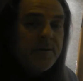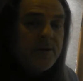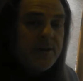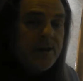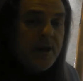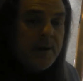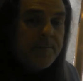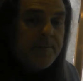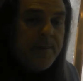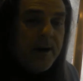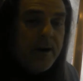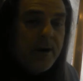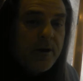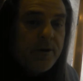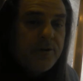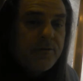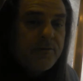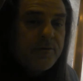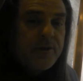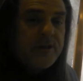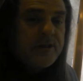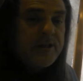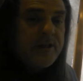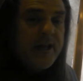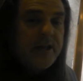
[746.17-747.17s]
about our three
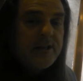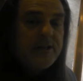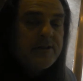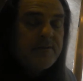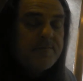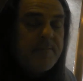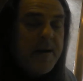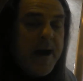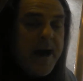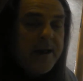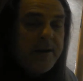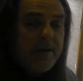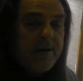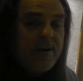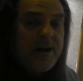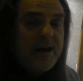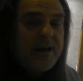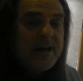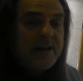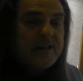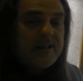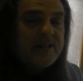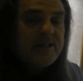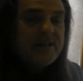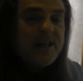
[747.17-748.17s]
states of matter,
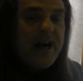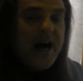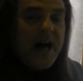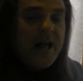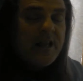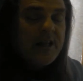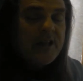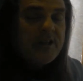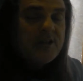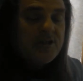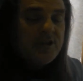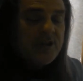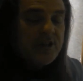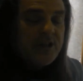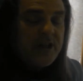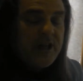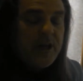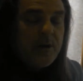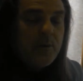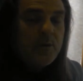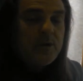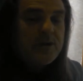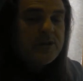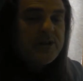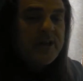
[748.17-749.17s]
solids,
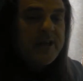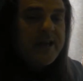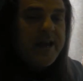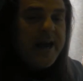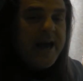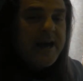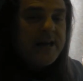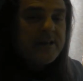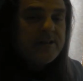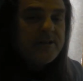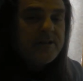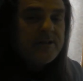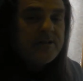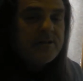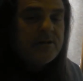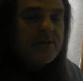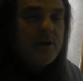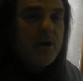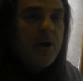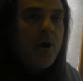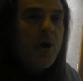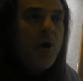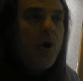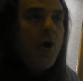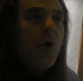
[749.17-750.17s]
liquids, and gases,
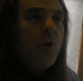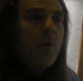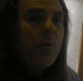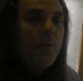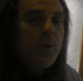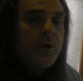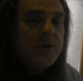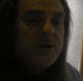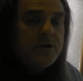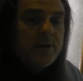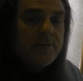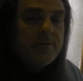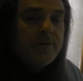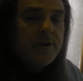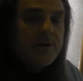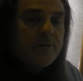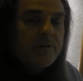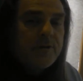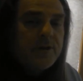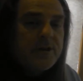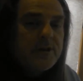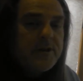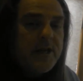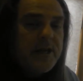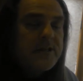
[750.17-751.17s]
which of the three
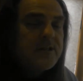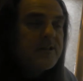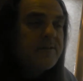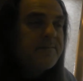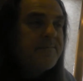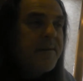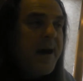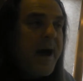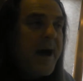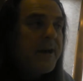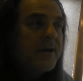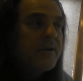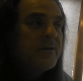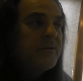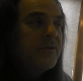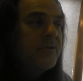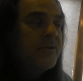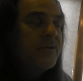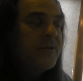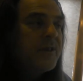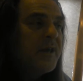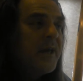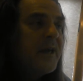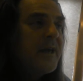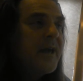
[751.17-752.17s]
states of matter do you
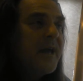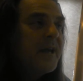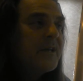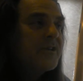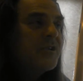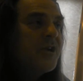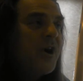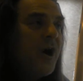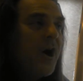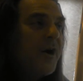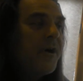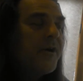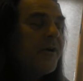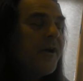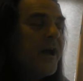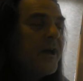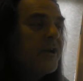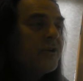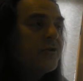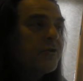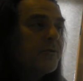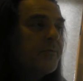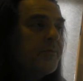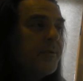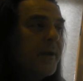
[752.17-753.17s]
think has higher
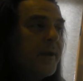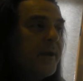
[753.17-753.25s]
entropy?